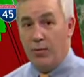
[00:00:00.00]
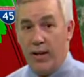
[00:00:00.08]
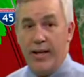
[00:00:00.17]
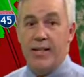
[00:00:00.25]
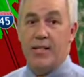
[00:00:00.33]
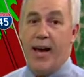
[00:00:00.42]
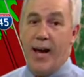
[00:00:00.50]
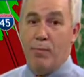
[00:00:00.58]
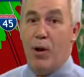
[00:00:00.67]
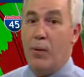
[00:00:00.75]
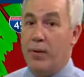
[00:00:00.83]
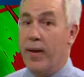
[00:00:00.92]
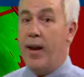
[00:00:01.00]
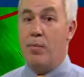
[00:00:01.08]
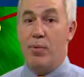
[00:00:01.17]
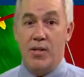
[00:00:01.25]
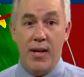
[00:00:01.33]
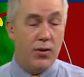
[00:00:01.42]
lead time knowing that
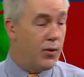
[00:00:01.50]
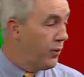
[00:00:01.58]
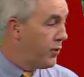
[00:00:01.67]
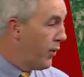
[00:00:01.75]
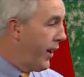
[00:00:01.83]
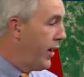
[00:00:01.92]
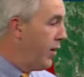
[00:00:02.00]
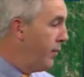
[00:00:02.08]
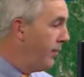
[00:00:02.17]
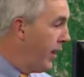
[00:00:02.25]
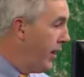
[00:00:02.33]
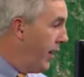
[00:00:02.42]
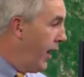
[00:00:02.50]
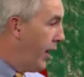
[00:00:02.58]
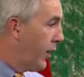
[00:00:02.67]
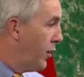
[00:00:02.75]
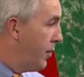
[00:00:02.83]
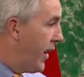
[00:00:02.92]
a potential tornado
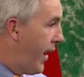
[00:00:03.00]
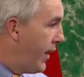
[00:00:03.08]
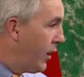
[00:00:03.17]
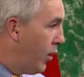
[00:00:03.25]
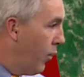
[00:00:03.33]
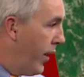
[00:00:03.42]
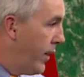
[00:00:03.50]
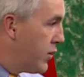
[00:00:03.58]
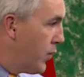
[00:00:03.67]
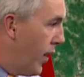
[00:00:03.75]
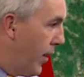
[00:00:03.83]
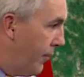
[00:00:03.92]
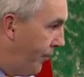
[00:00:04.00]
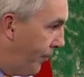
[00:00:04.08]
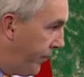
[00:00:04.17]
could be heading your way as well.